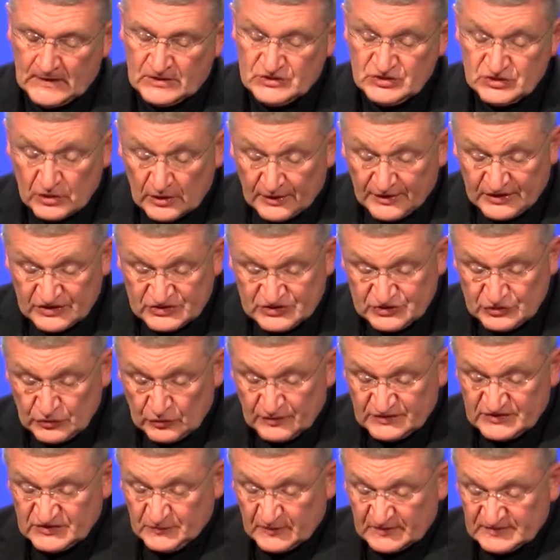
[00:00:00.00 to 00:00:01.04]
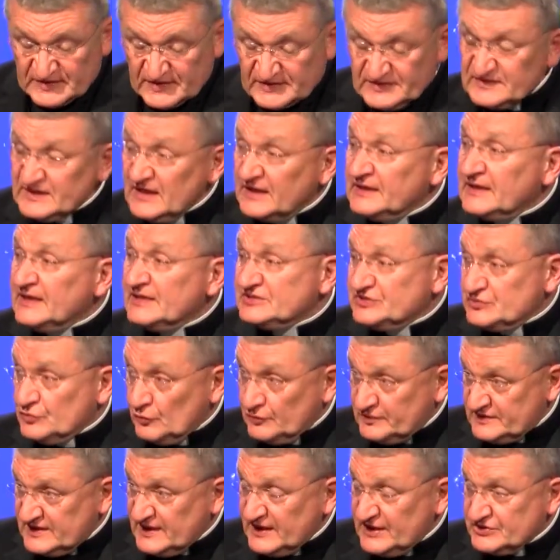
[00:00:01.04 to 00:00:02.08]
Charlie Schultz was a Sunday
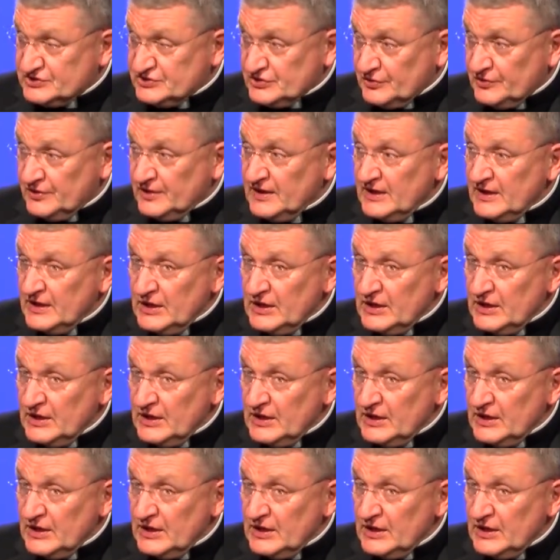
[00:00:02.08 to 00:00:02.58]
school teacher